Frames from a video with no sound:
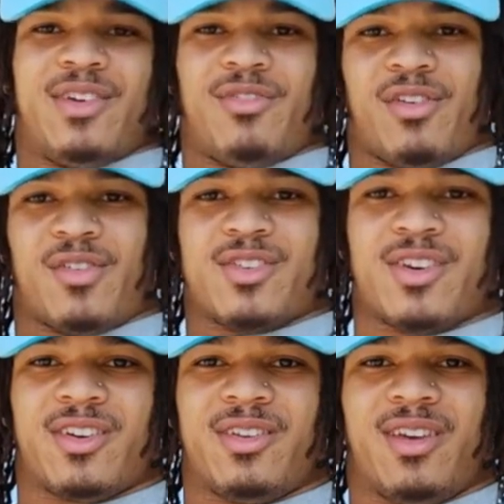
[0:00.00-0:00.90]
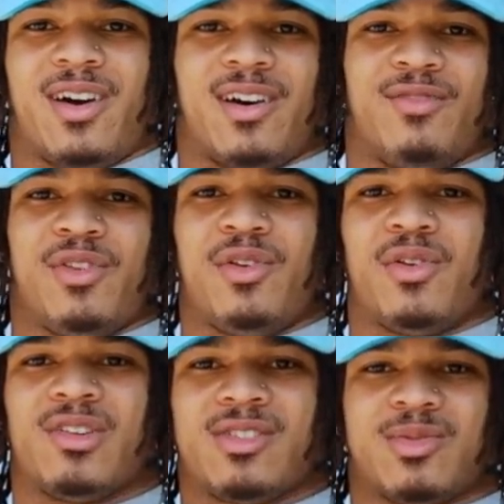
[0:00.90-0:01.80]
If you're a returning
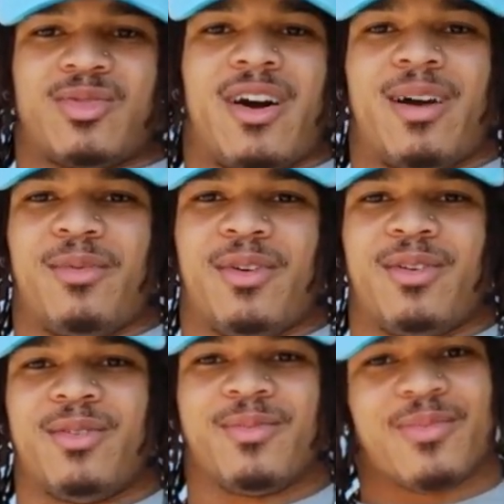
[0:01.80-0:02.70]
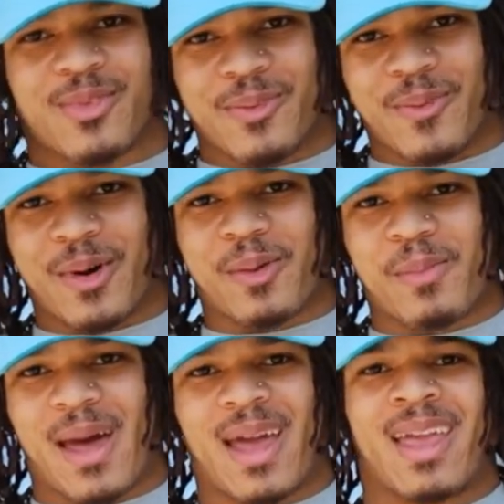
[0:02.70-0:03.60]
viewer, subscriber,
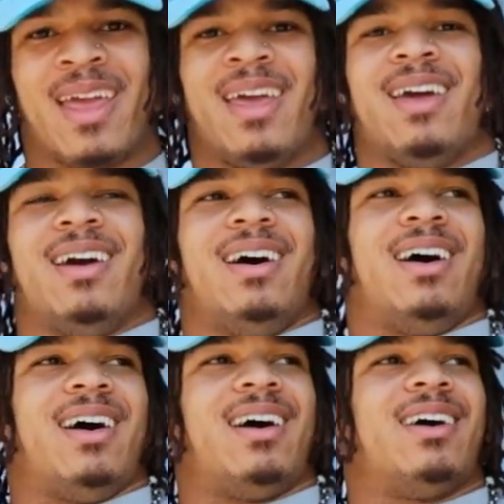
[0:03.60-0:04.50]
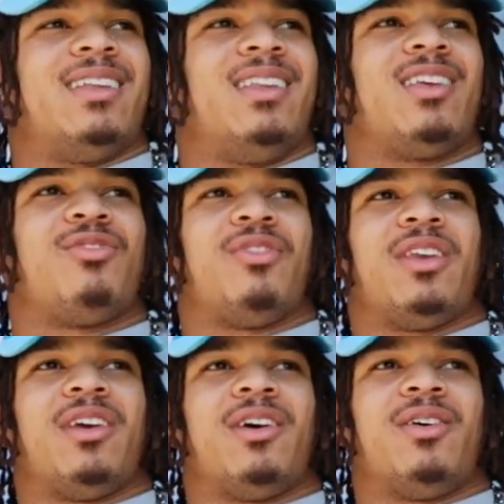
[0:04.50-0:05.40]
welcome back. This
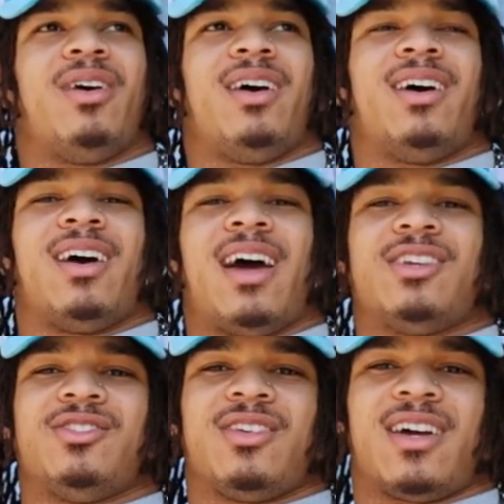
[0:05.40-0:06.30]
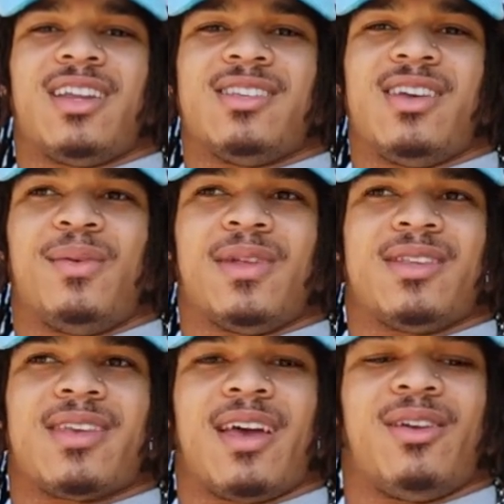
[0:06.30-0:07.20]
video, as you can kind of tell with
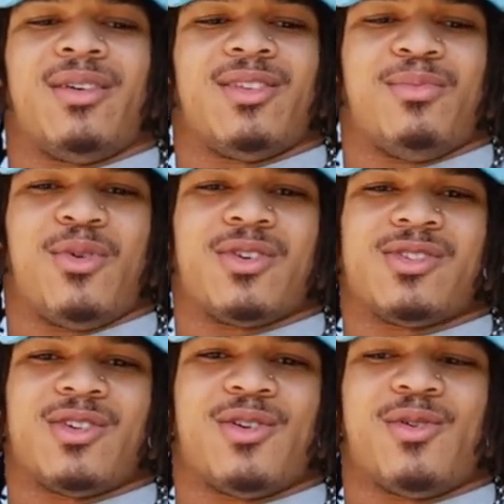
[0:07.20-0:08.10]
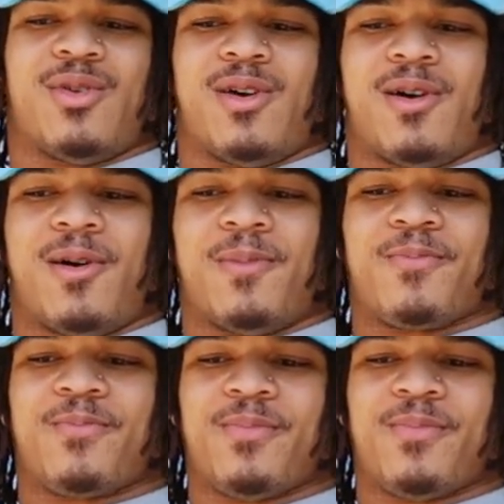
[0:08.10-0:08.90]
the title, is more so